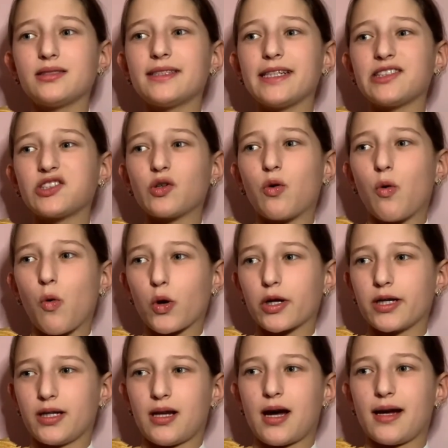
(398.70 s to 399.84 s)

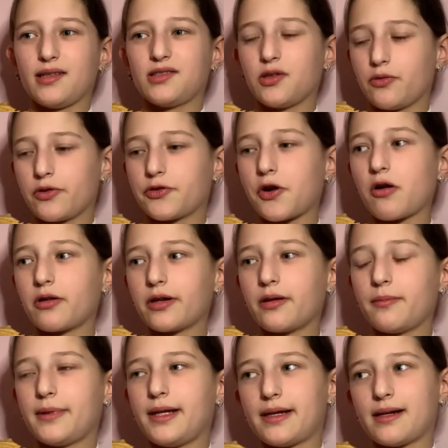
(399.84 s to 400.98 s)
disorganized, so they're not going
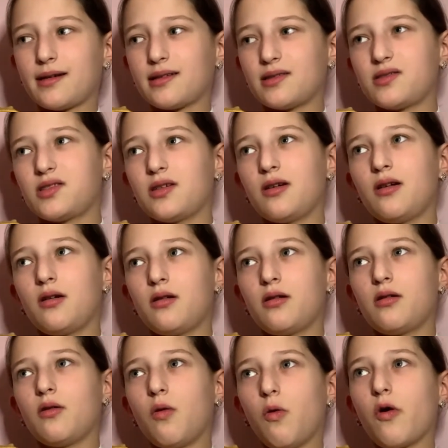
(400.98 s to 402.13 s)
to be as
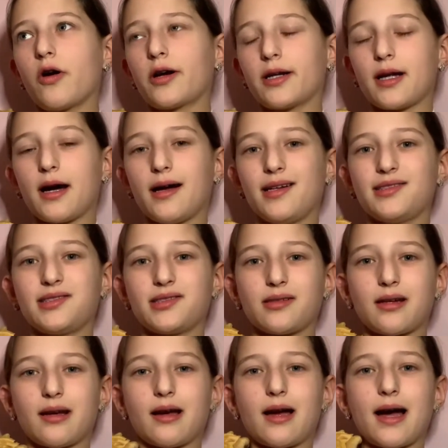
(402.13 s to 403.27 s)
organized
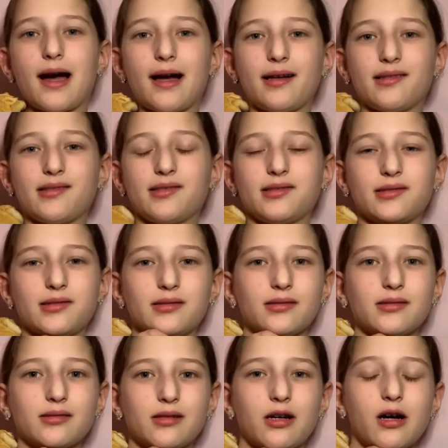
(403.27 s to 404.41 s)
as
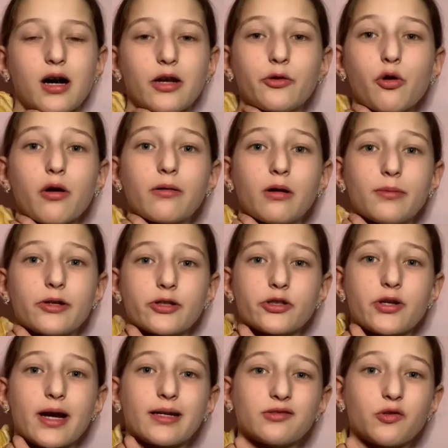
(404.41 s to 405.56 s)
normal bearded
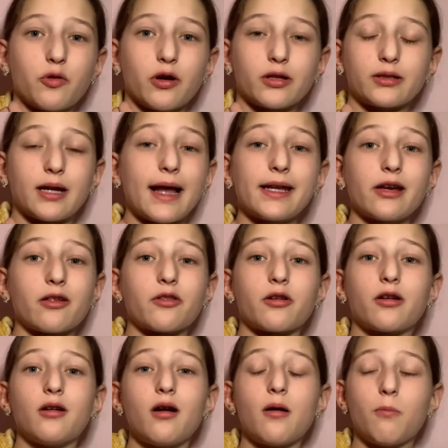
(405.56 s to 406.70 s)
dragons or any
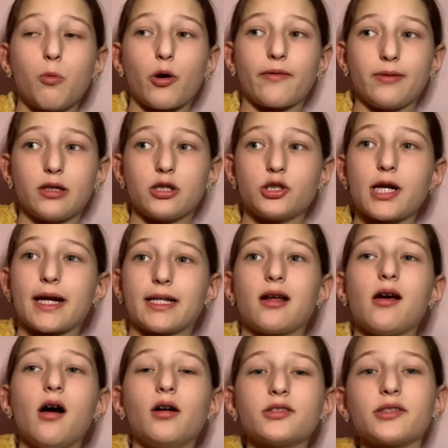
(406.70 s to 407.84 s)
other morph bearded dragon.
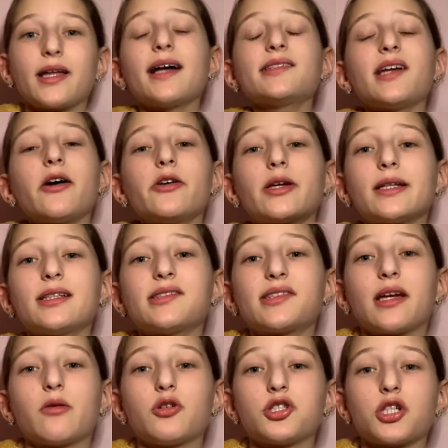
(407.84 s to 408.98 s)
So that's how you can
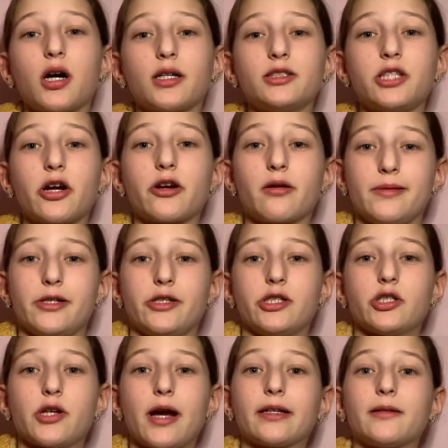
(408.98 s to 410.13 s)
distinguish a Dunner
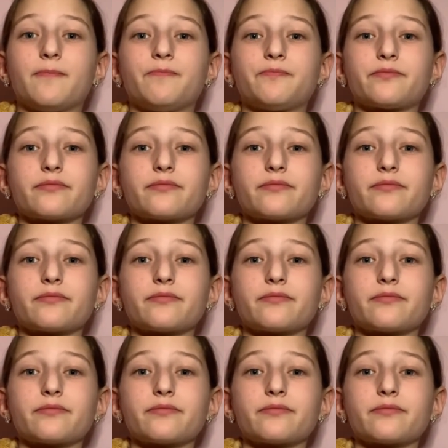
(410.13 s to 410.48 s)
bearded dragon.